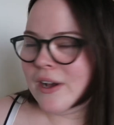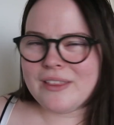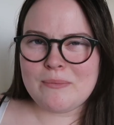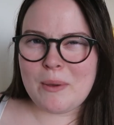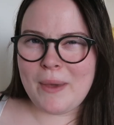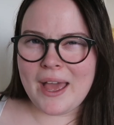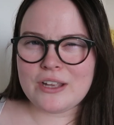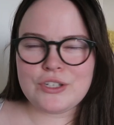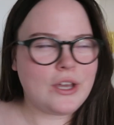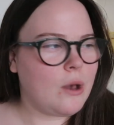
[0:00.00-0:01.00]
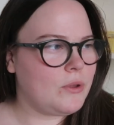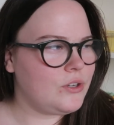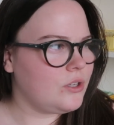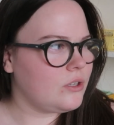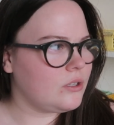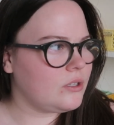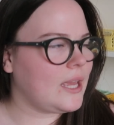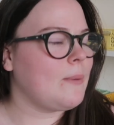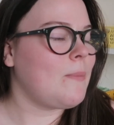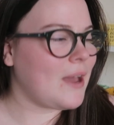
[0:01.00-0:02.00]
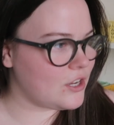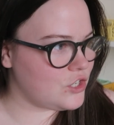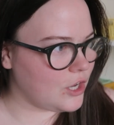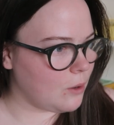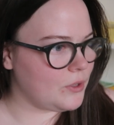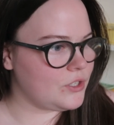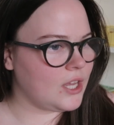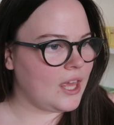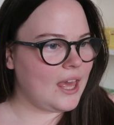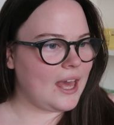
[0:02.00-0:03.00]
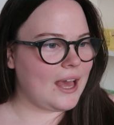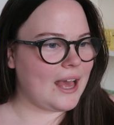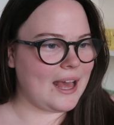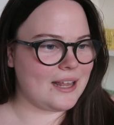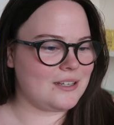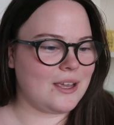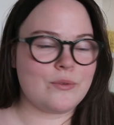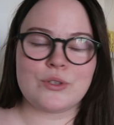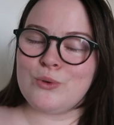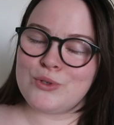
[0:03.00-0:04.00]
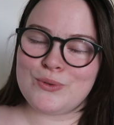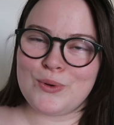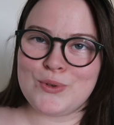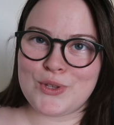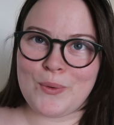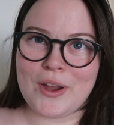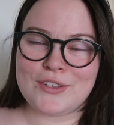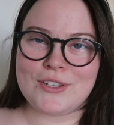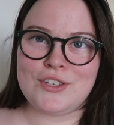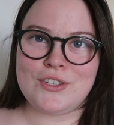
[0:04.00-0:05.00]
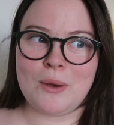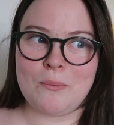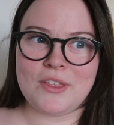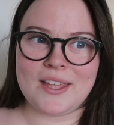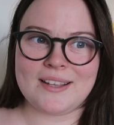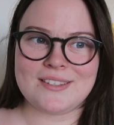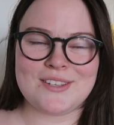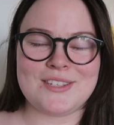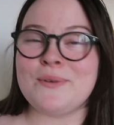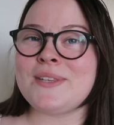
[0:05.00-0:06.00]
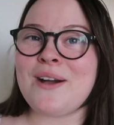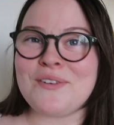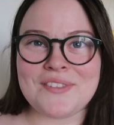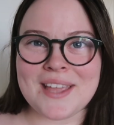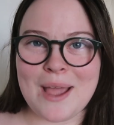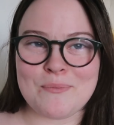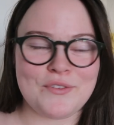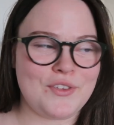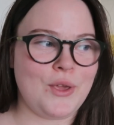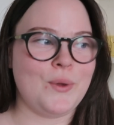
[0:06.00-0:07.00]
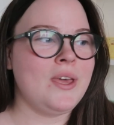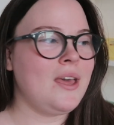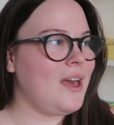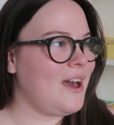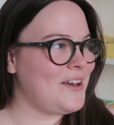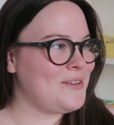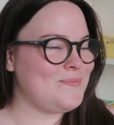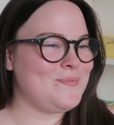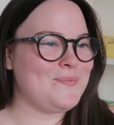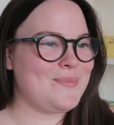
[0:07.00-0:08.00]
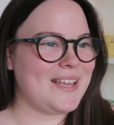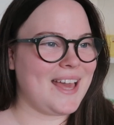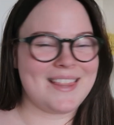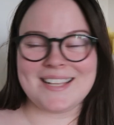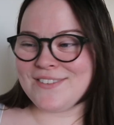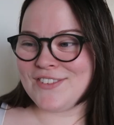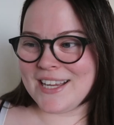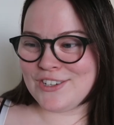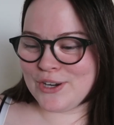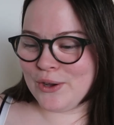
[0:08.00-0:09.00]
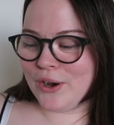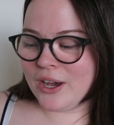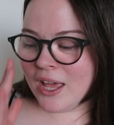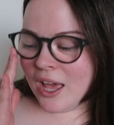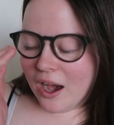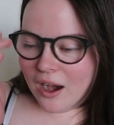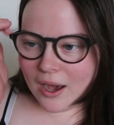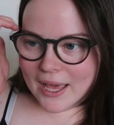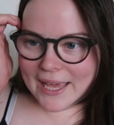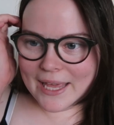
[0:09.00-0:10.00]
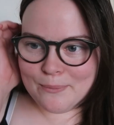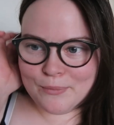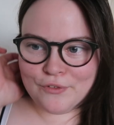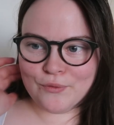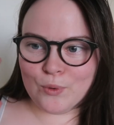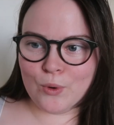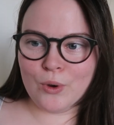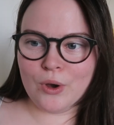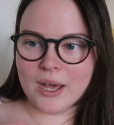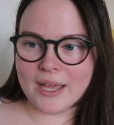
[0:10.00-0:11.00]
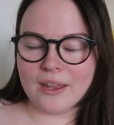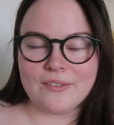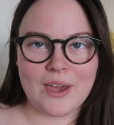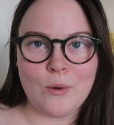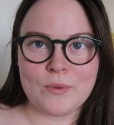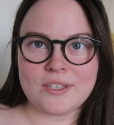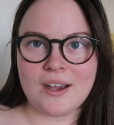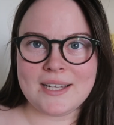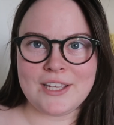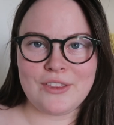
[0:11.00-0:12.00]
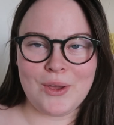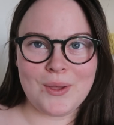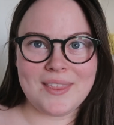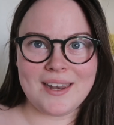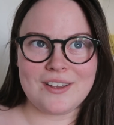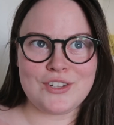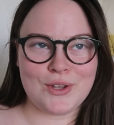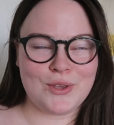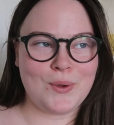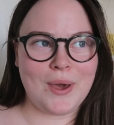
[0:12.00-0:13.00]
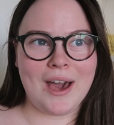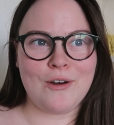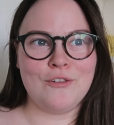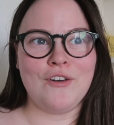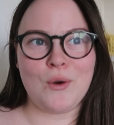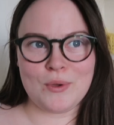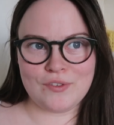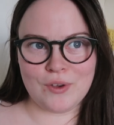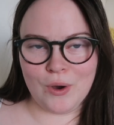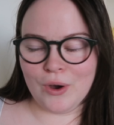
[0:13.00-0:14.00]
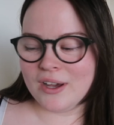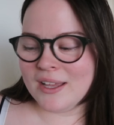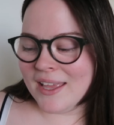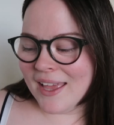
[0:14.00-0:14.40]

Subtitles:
I think my packaging cupboard. Yeah, my packaging cupboard. And it was also where I used to dump things because it was out of the camera view. But yeah, things have changed a lot. Before I kind of get on with tidying though, and then I show you how far we've got,